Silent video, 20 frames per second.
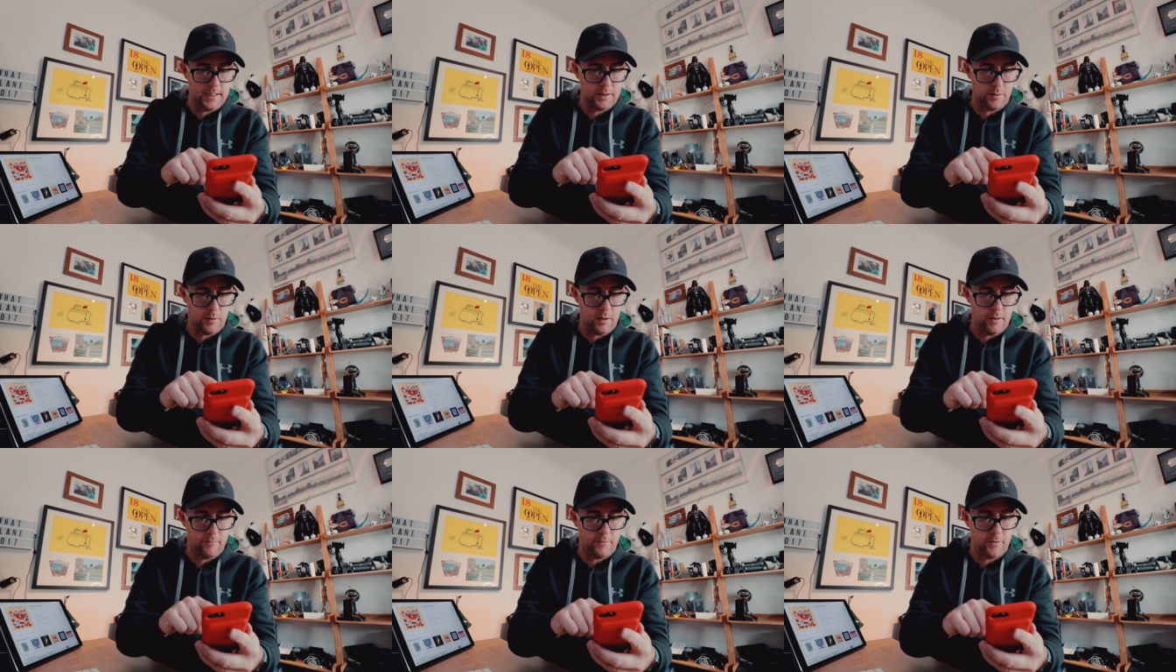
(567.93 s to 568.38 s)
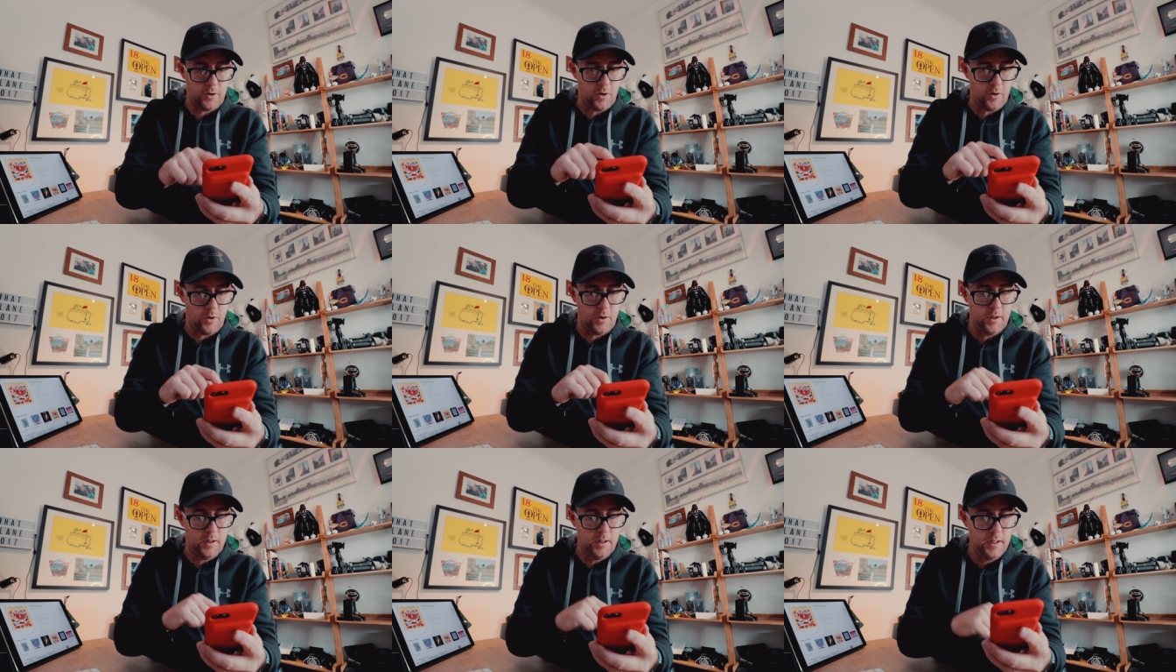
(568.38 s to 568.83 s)
So I've
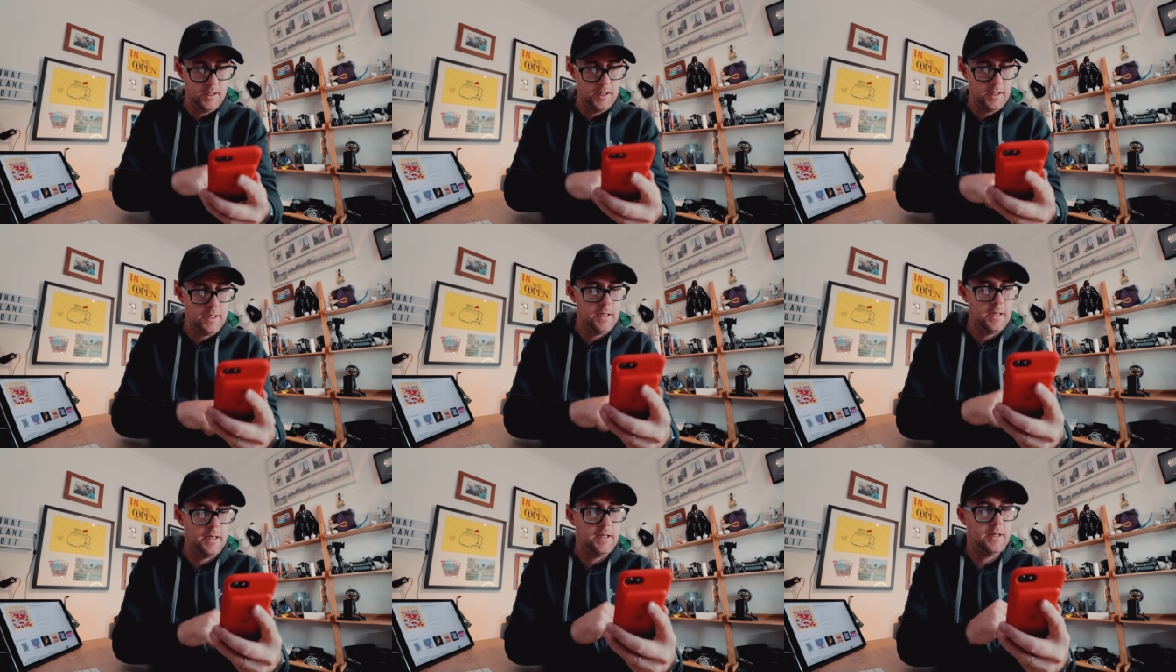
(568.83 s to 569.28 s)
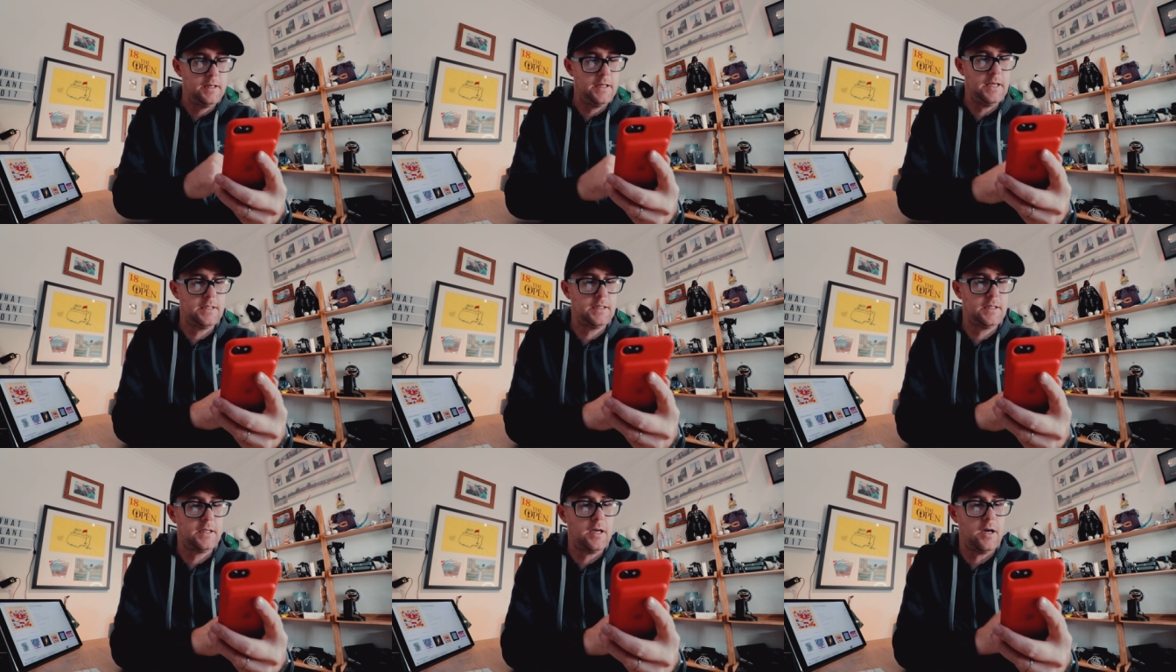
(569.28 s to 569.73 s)
got
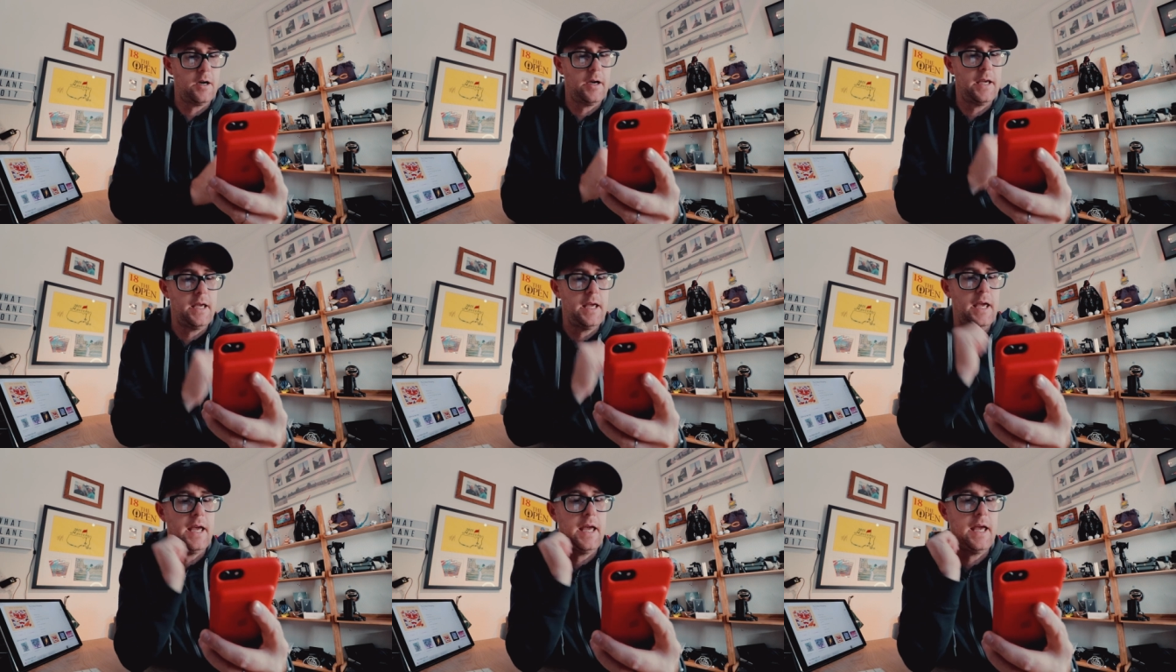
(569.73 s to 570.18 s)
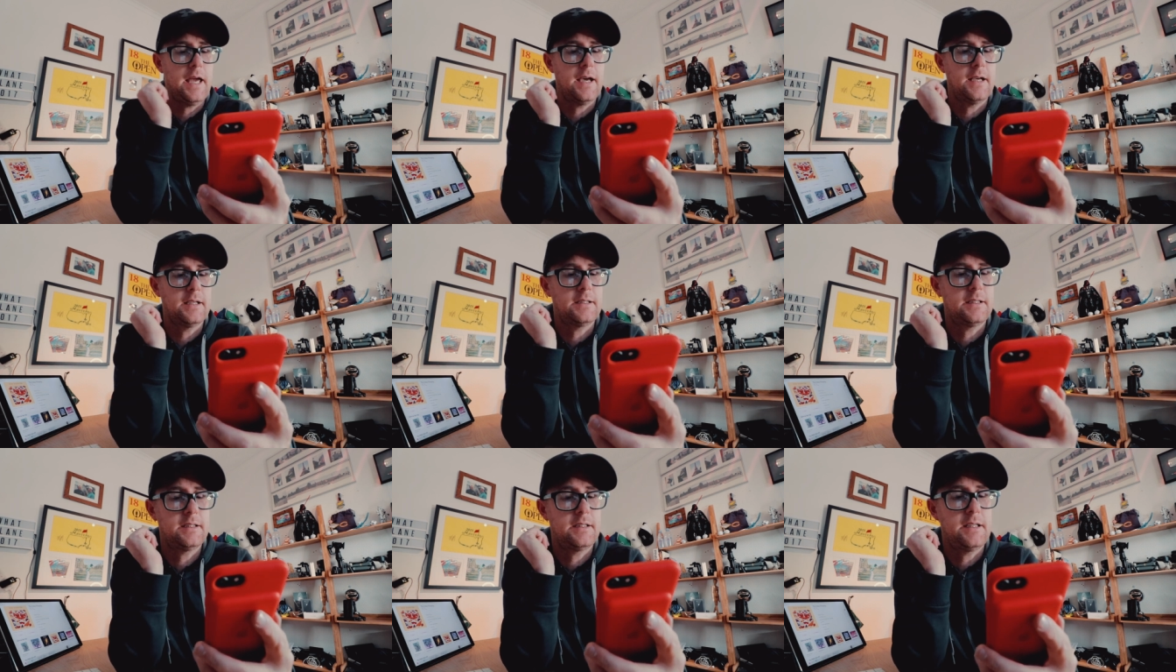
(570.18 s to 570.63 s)
this guy
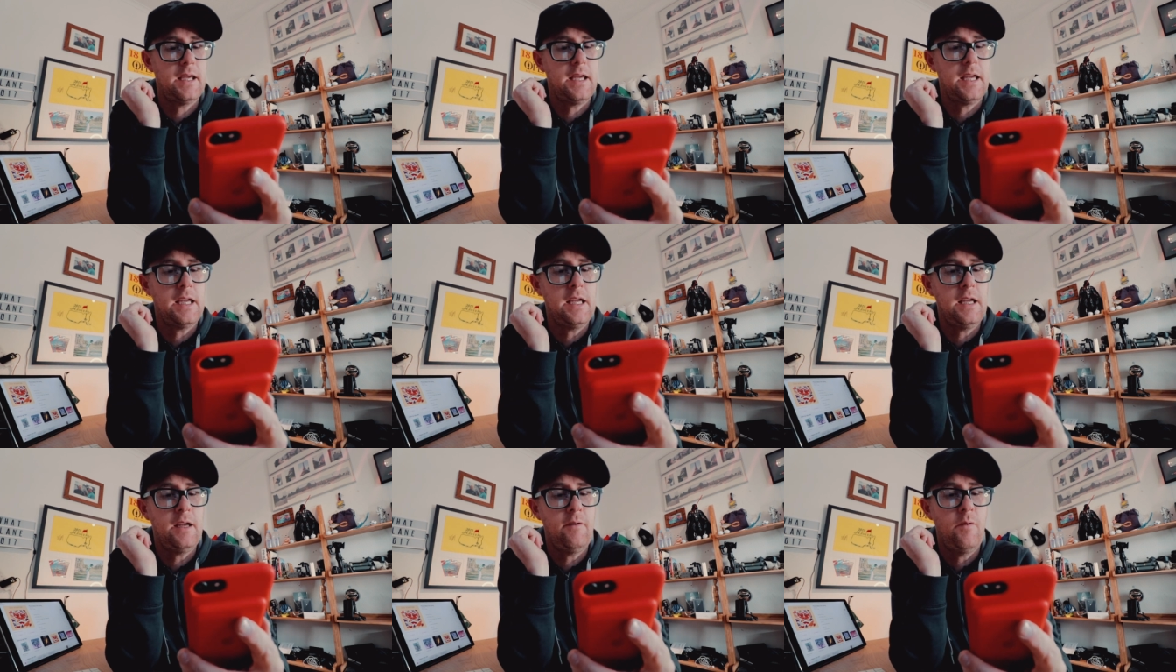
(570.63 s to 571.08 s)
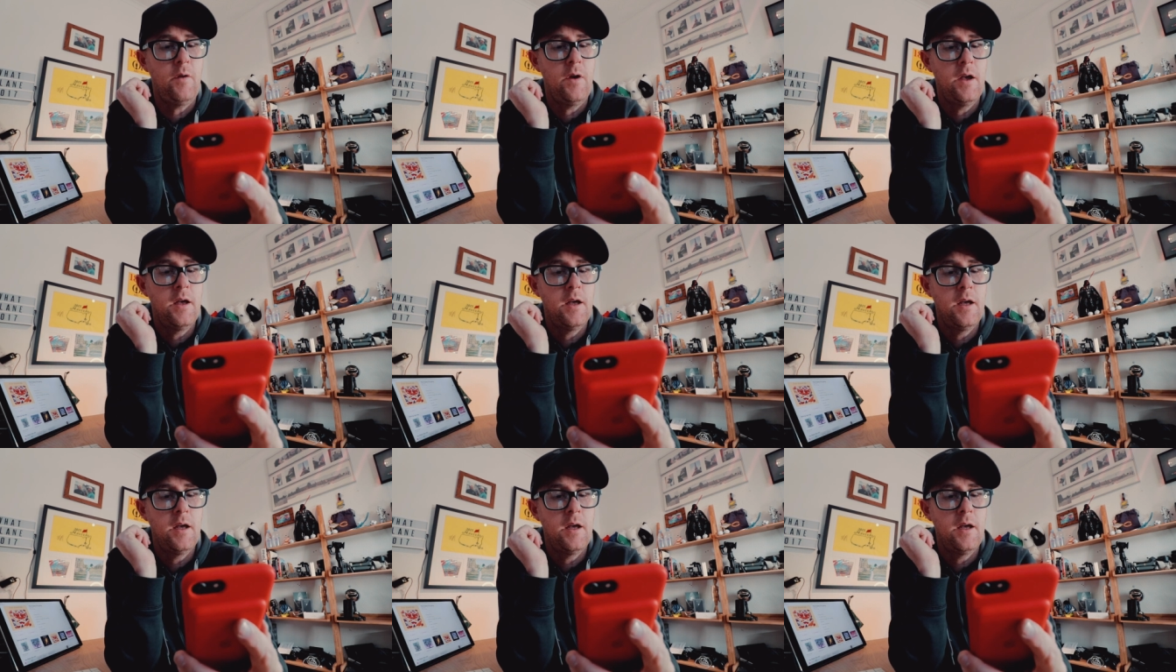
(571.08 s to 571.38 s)
here, Steve